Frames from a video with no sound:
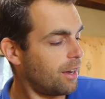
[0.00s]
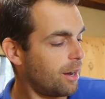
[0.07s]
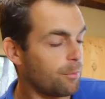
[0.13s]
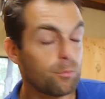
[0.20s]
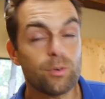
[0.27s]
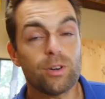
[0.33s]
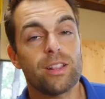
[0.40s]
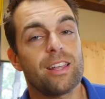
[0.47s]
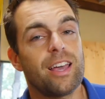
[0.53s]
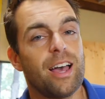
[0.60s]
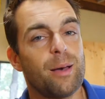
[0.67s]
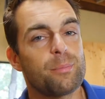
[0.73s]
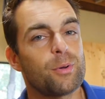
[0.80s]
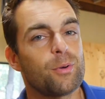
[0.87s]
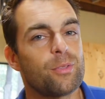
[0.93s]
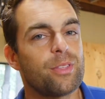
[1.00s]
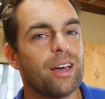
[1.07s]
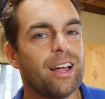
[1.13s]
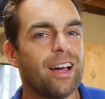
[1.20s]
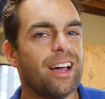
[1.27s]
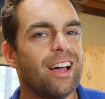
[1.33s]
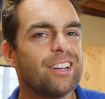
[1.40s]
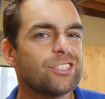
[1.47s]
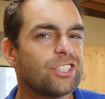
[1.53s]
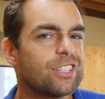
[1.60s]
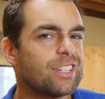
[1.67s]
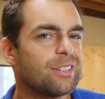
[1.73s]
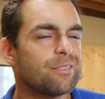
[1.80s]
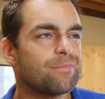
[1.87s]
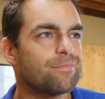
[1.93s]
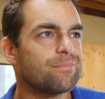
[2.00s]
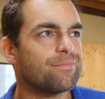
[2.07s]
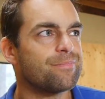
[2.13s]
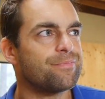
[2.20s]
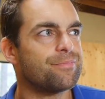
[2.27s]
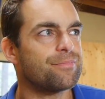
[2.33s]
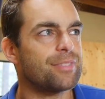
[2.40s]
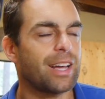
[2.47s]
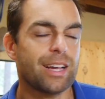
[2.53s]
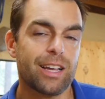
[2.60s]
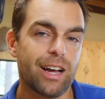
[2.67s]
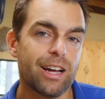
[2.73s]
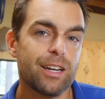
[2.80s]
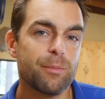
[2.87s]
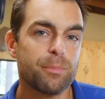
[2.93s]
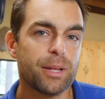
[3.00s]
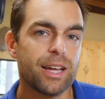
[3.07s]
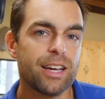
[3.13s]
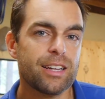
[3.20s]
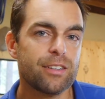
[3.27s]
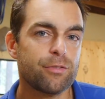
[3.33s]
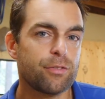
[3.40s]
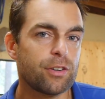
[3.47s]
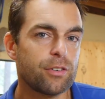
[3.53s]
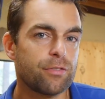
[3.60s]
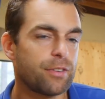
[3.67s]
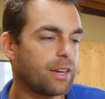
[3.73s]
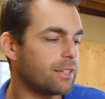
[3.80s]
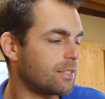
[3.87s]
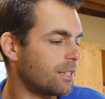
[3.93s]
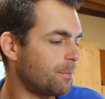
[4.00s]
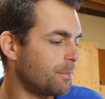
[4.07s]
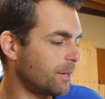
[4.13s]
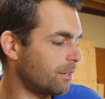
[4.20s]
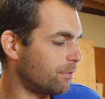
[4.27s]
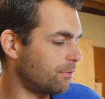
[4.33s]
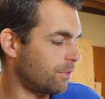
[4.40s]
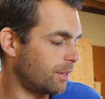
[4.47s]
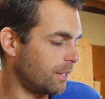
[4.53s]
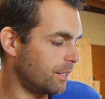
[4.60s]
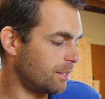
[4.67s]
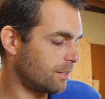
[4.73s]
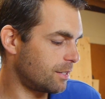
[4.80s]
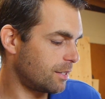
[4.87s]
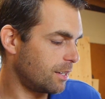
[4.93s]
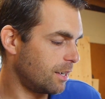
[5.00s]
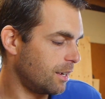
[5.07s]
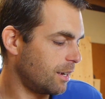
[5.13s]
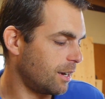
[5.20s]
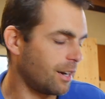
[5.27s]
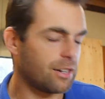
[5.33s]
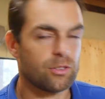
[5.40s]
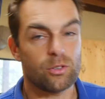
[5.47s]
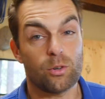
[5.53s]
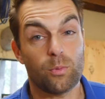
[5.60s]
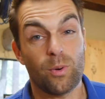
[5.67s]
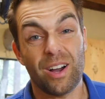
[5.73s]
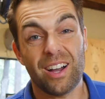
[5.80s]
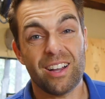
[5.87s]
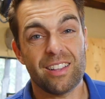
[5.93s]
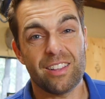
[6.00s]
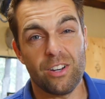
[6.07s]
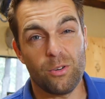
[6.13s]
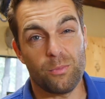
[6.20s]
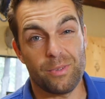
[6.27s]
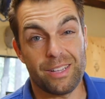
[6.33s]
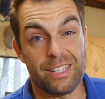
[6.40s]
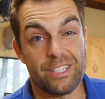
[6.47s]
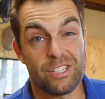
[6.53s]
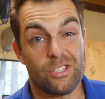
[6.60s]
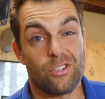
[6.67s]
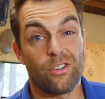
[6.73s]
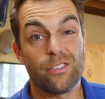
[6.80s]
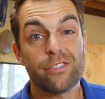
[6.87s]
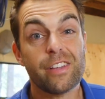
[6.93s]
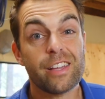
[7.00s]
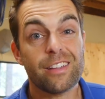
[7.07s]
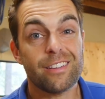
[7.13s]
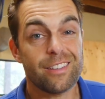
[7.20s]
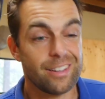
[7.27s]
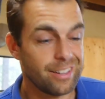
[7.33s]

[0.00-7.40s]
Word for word: I'm really happy with that. I actually didn't, I kind of planned for a fancy build for these. I don't know why, they don't really deserve it.